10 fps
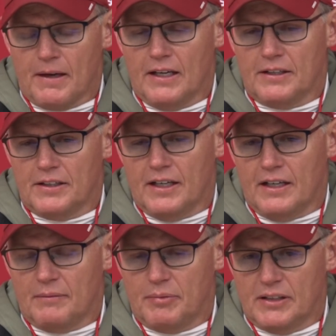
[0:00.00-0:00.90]

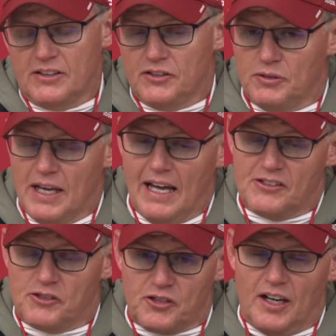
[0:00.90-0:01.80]
But then you do that
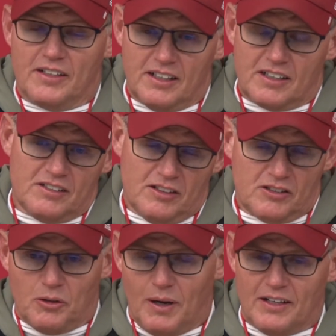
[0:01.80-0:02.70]
as you're trying to
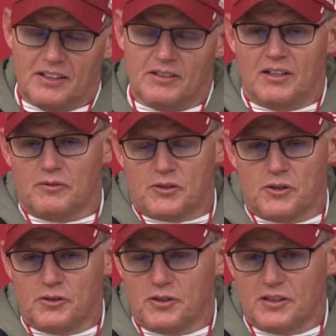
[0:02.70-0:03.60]
go out and
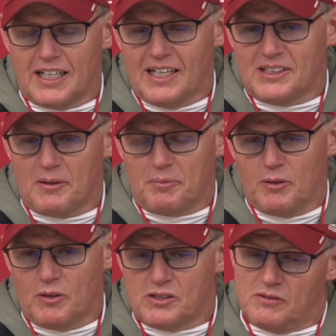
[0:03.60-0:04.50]
recruit during during the contact
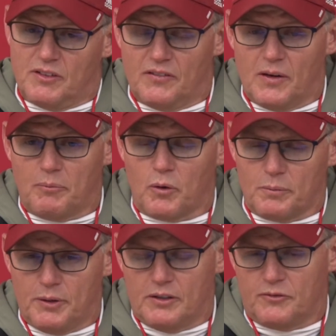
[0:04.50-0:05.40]
period, which is a very, very
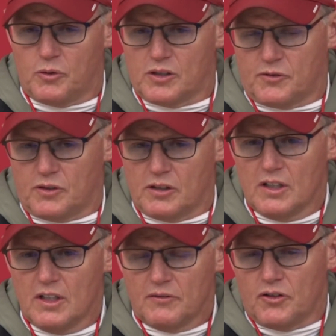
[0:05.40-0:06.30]
important period for us for
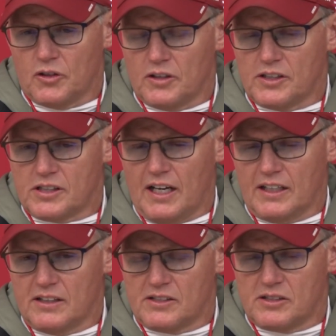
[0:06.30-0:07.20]
the early
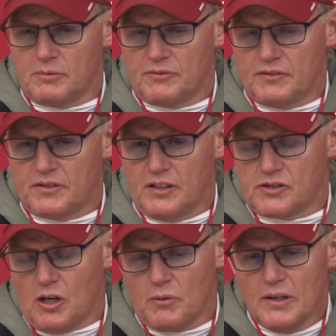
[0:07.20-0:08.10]
signing in December 15th.
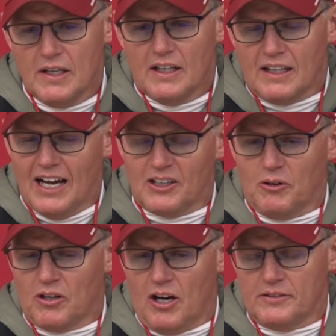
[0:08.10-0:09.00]
So a lot
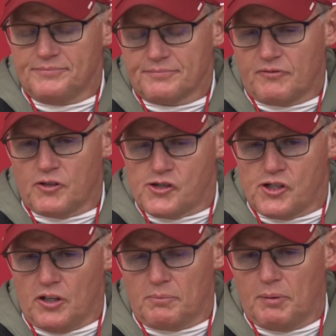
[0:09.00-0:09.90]
going on for sure.